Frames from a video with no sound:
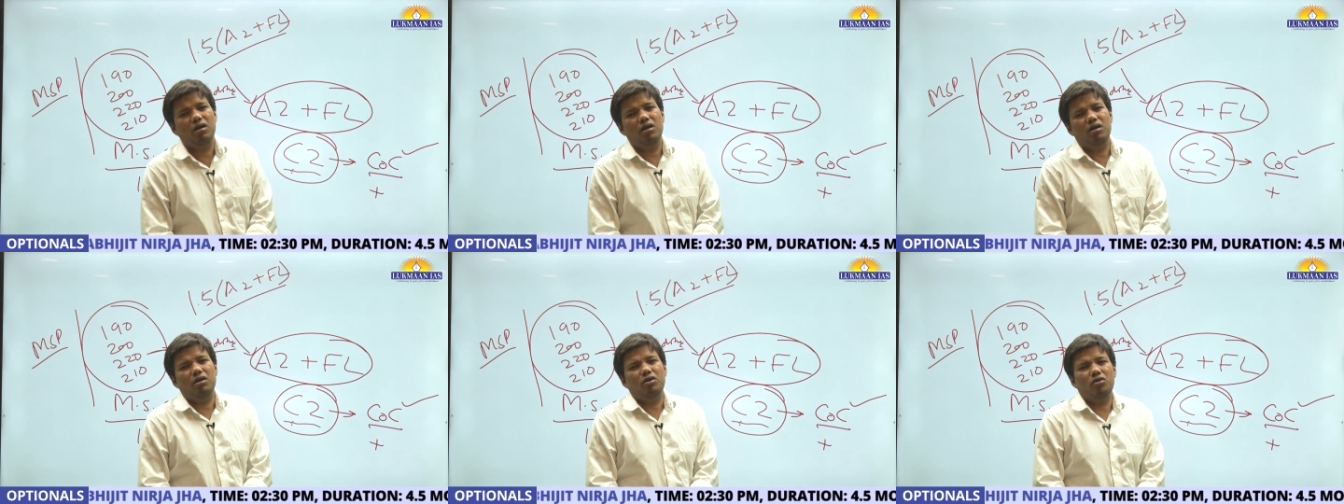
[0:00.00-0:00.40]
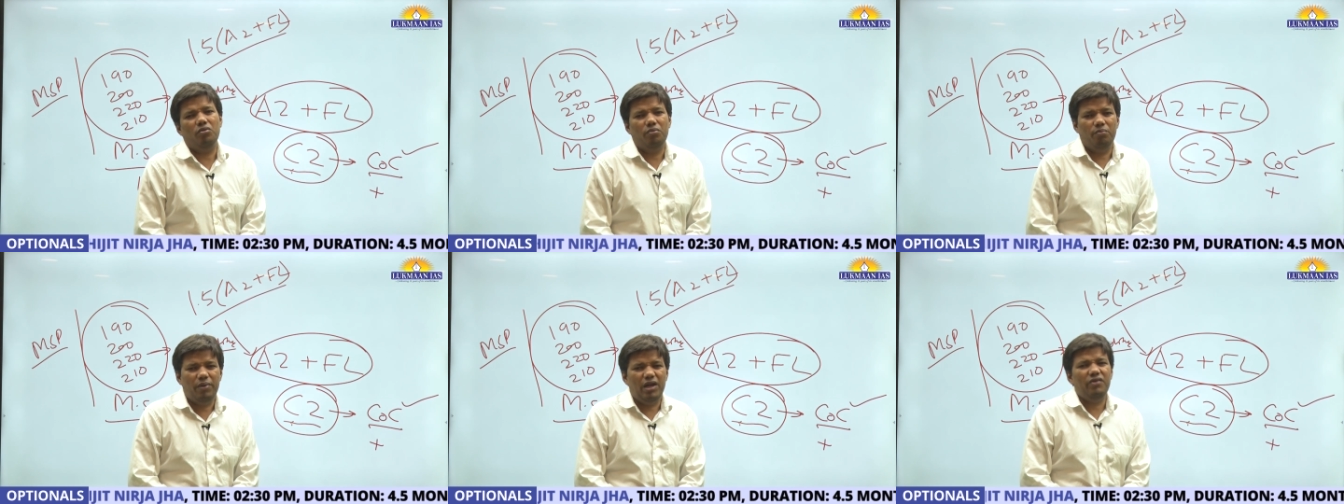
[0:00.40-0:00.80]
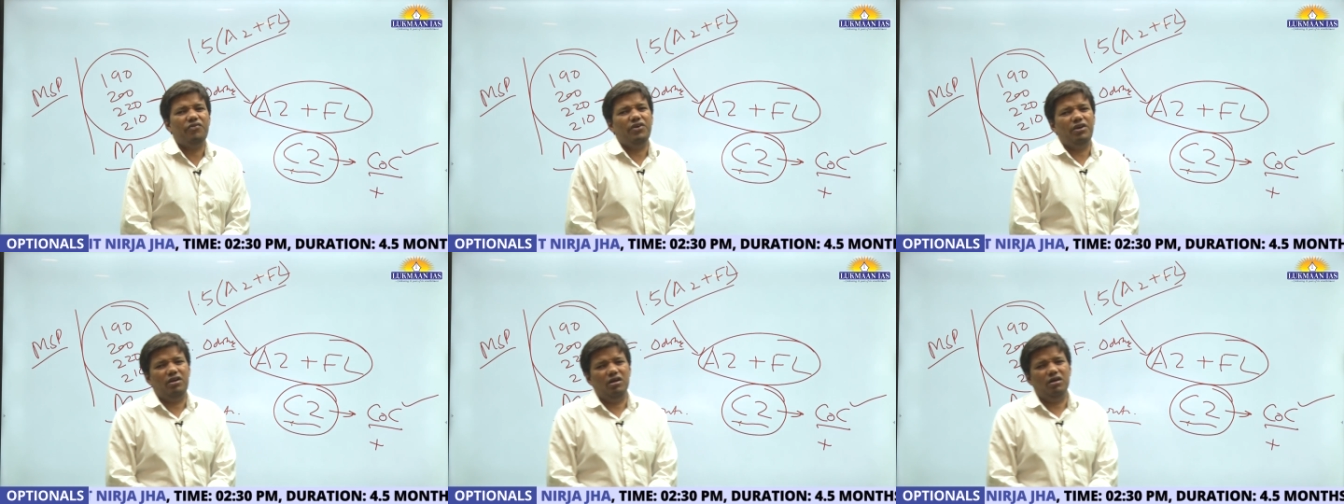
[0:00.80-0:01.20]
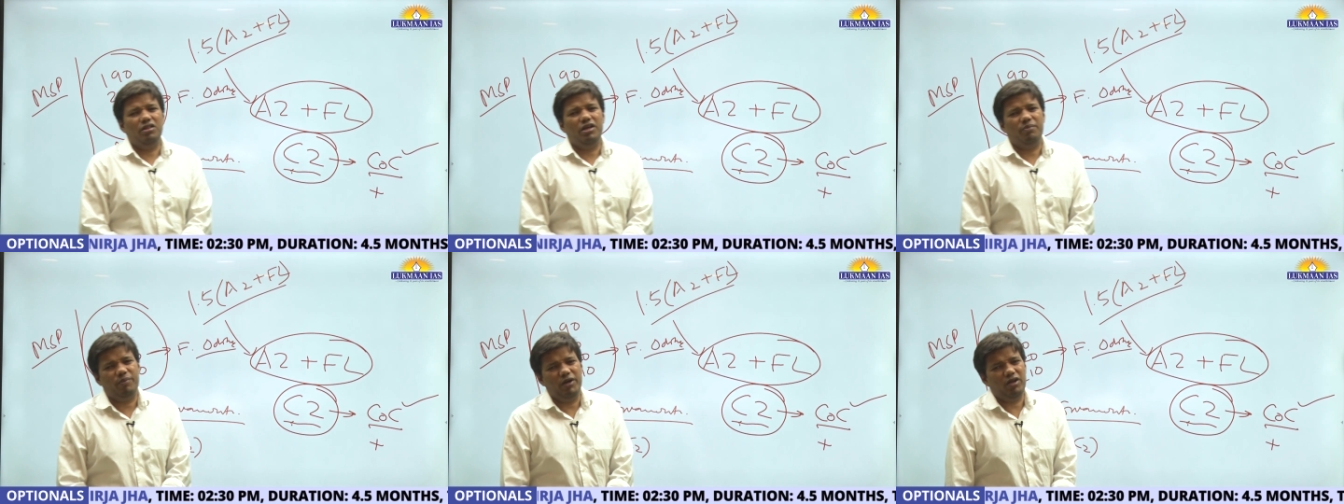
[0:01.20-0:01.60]
uh, you know, benefit uh,
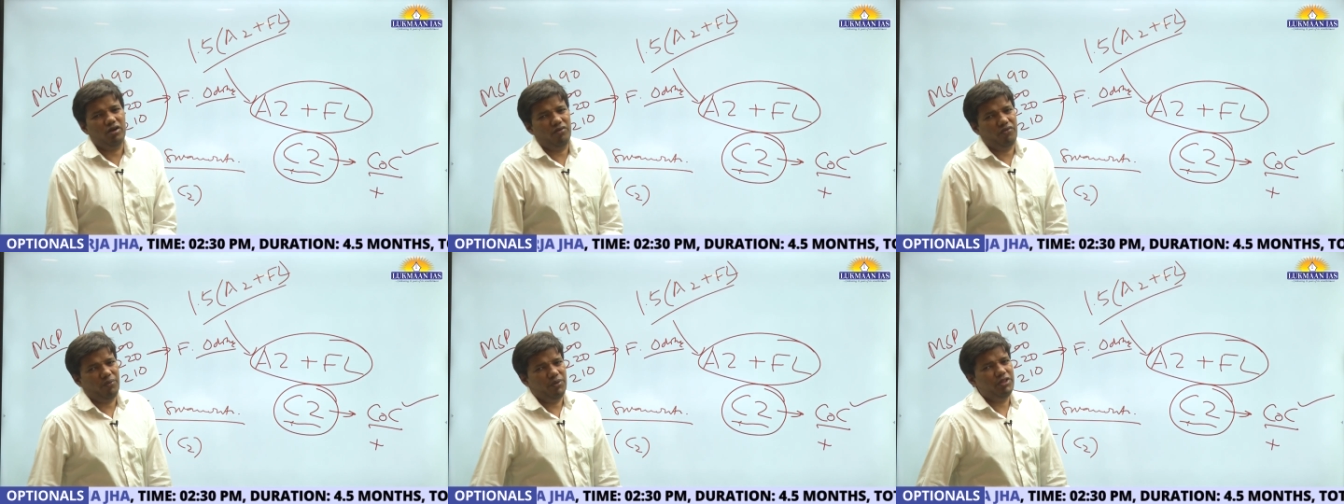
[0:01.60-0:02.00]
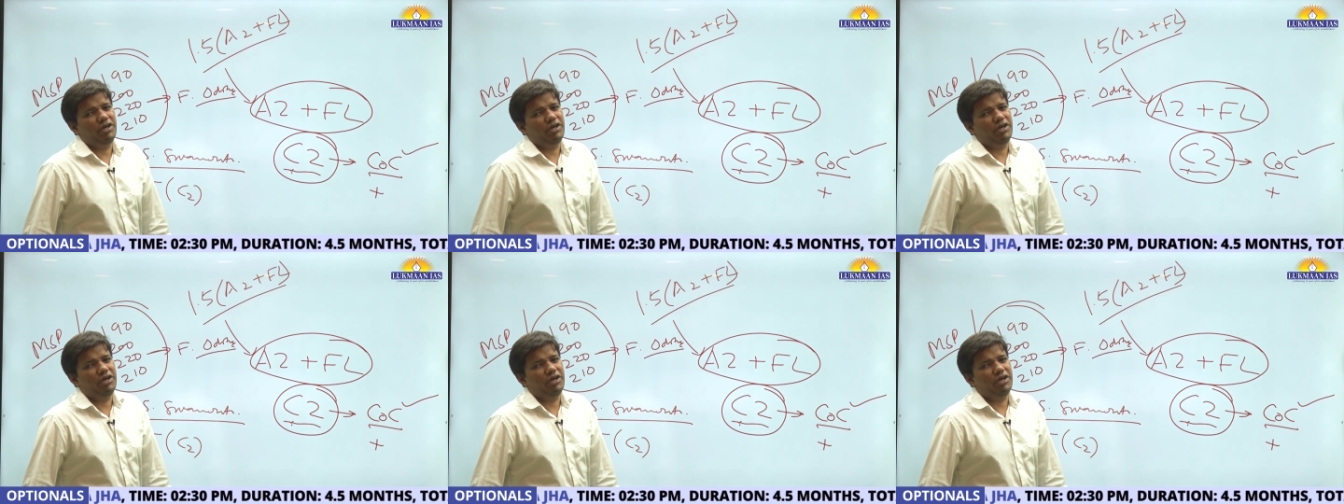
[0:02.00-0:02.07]
that particular farmer?